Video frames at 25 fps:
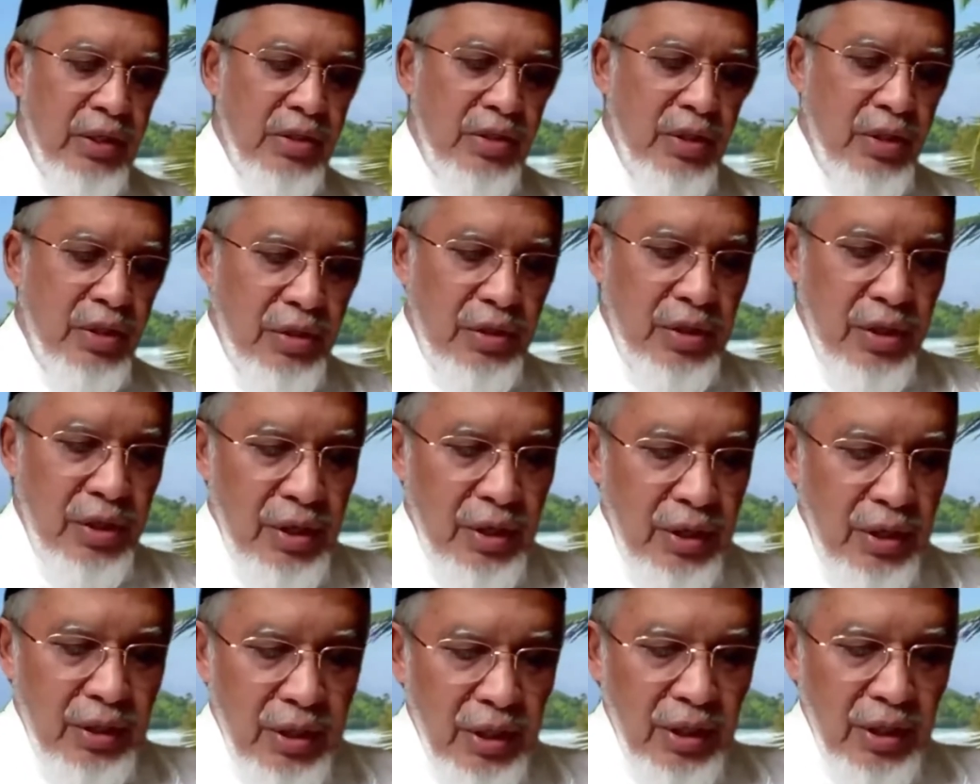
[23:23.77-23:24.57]

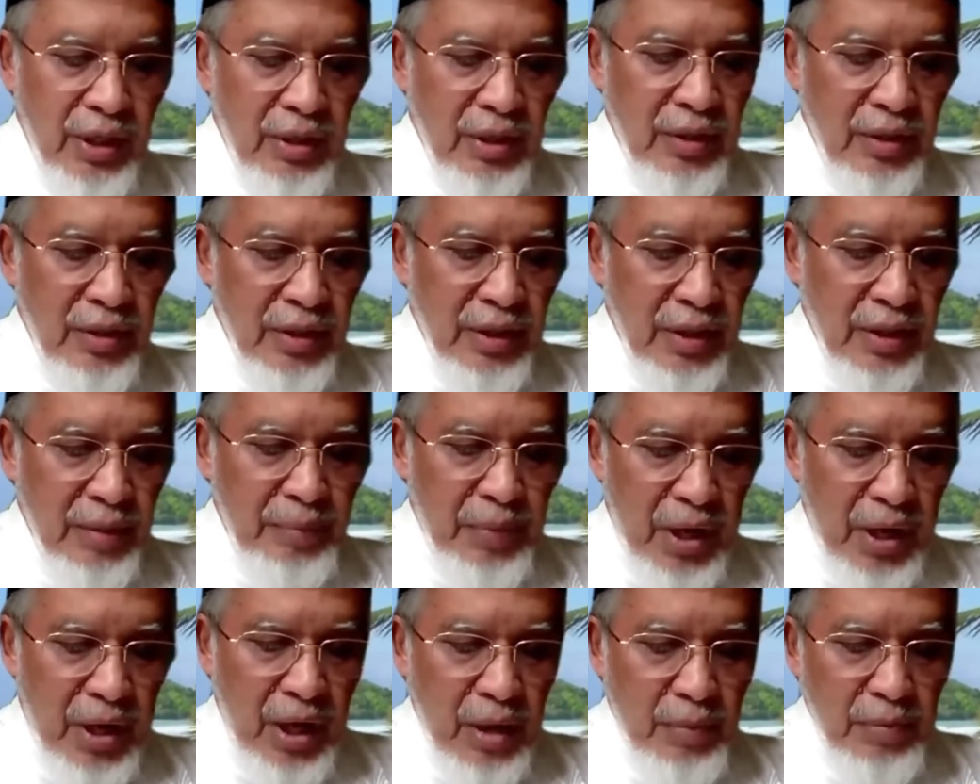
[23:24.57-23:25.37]
Siddik and
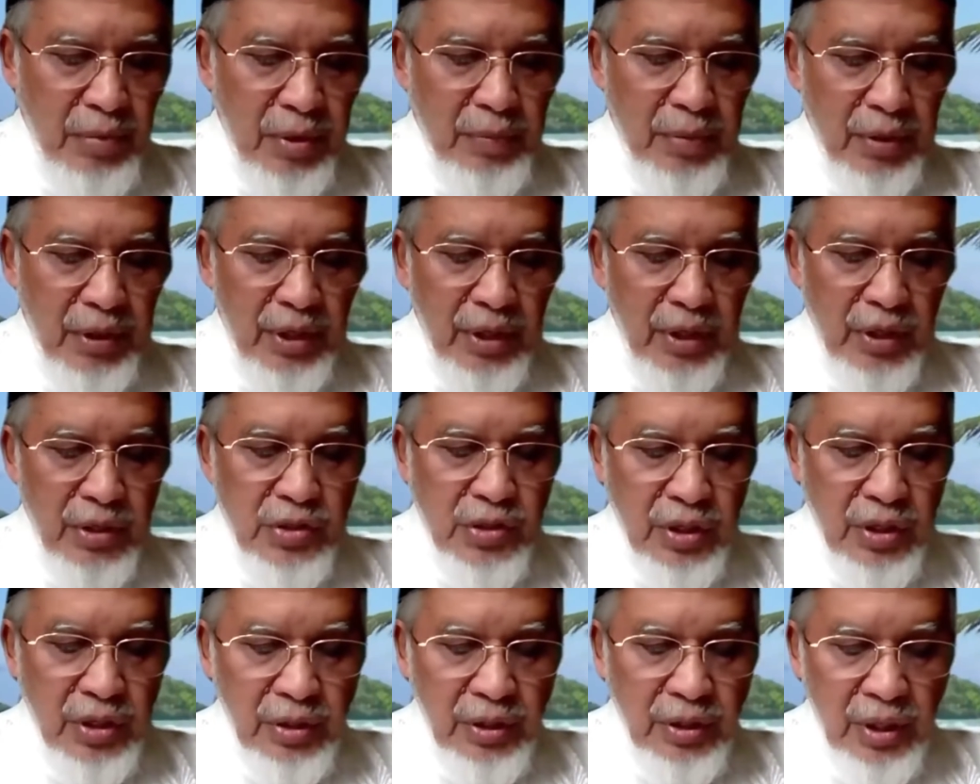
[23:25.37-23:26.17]
Pak Habib
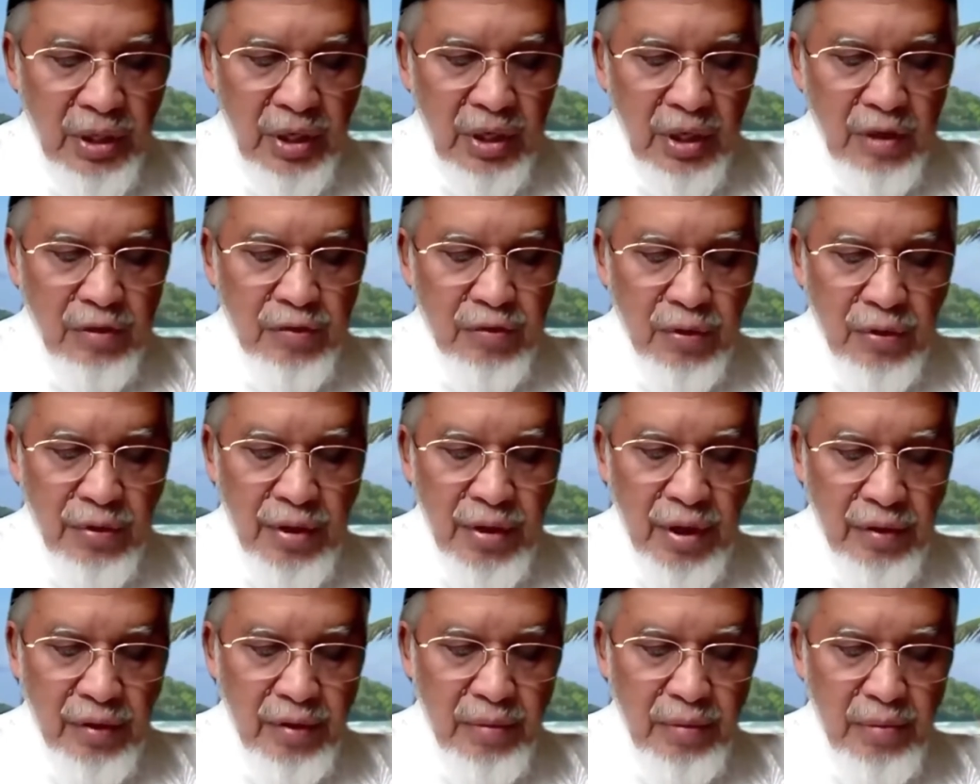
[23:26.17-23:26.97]
Khirzin for
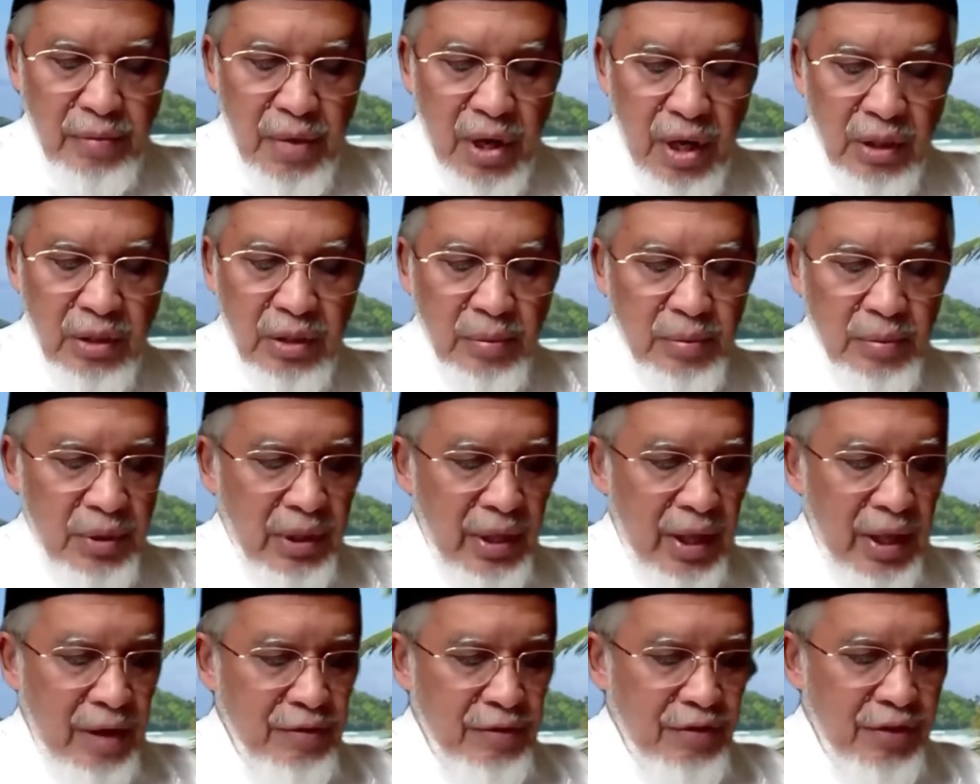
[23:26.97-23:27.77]
their
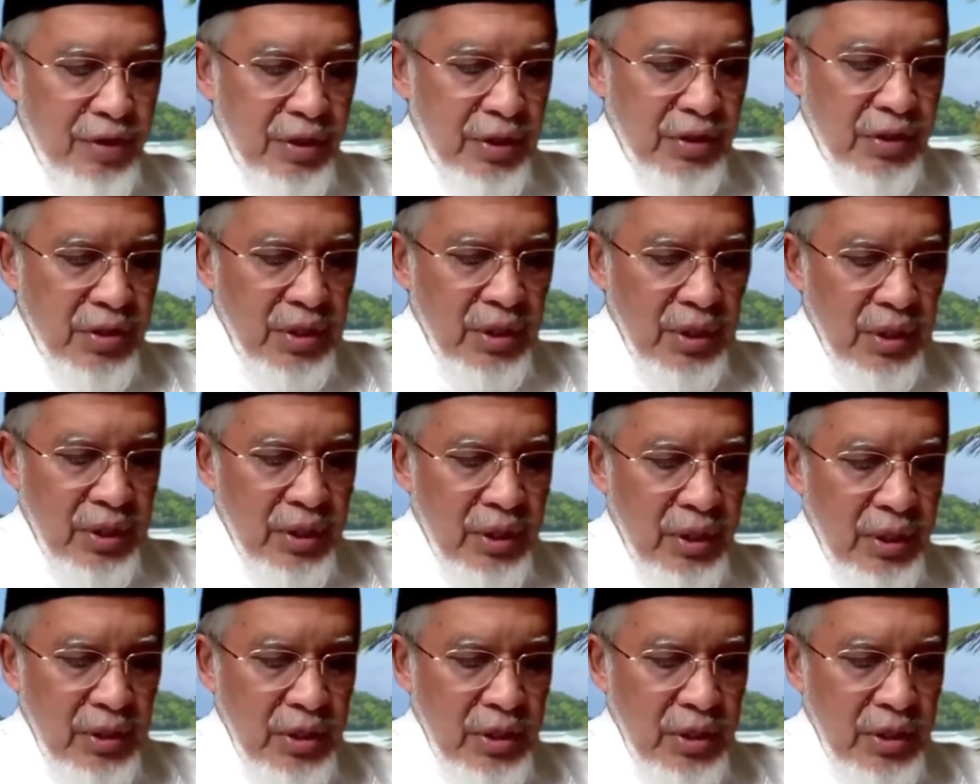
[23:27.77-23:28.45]
remarkable efforts,